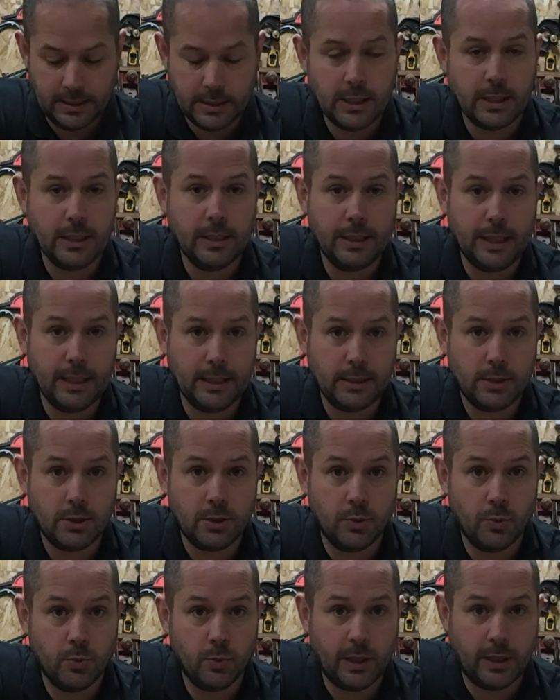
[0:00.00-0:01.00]
so the next
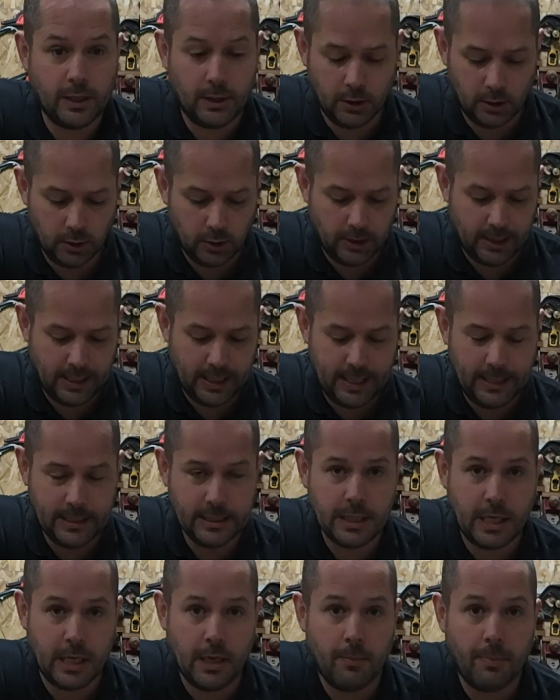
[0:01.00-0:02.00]
tool we're going to look at
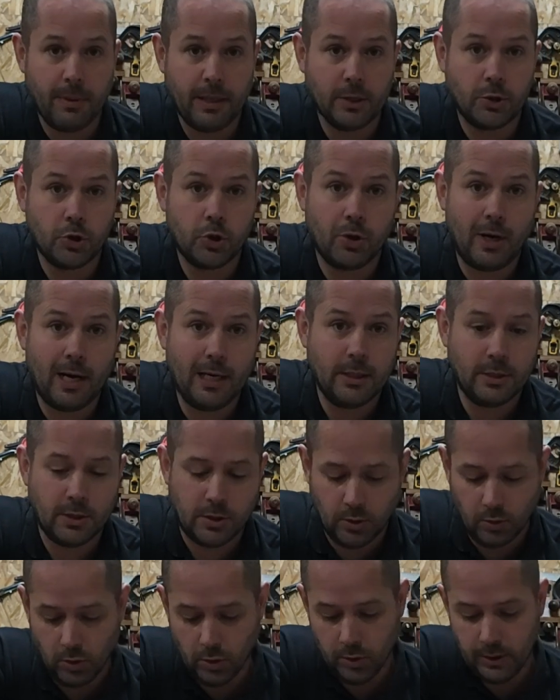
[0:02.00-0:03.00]
is going to be a track
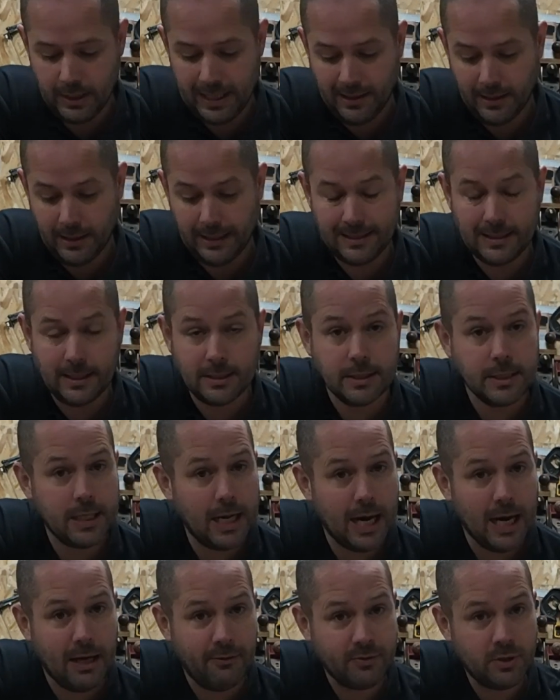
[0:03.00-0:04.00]
saw. Now, it doesn't
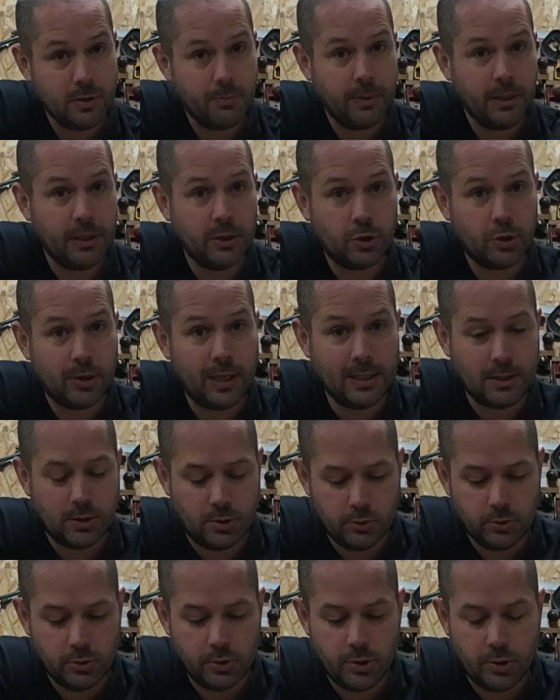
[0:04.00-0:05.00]
have to be a track
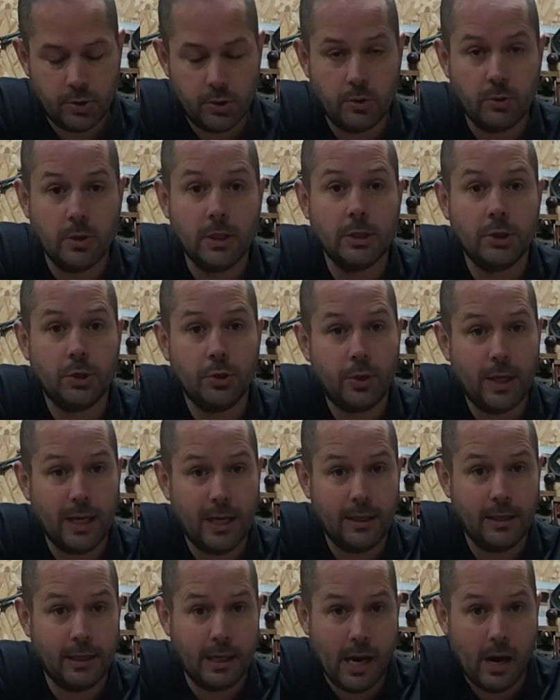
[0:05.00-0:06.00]
saw to do this. You
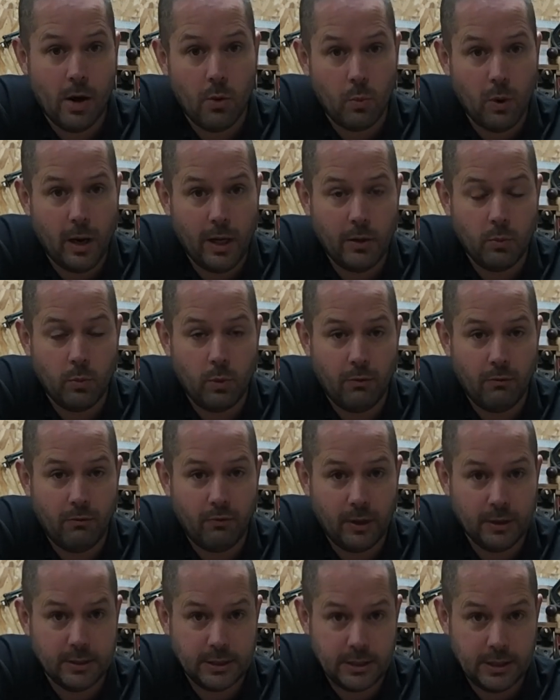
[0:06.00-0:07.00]
can get away with
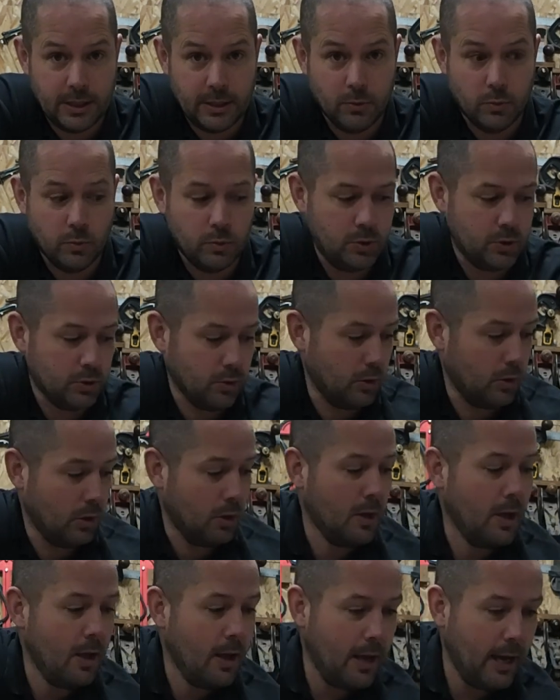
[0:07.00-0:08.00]
a skill saw
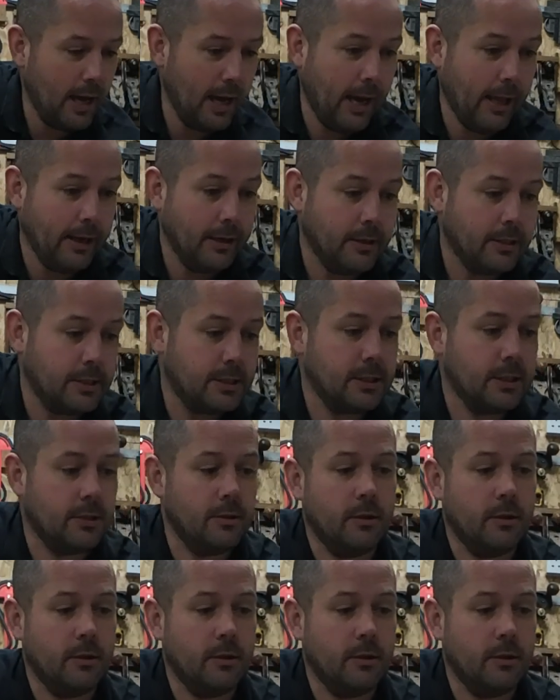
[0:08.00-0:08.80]
and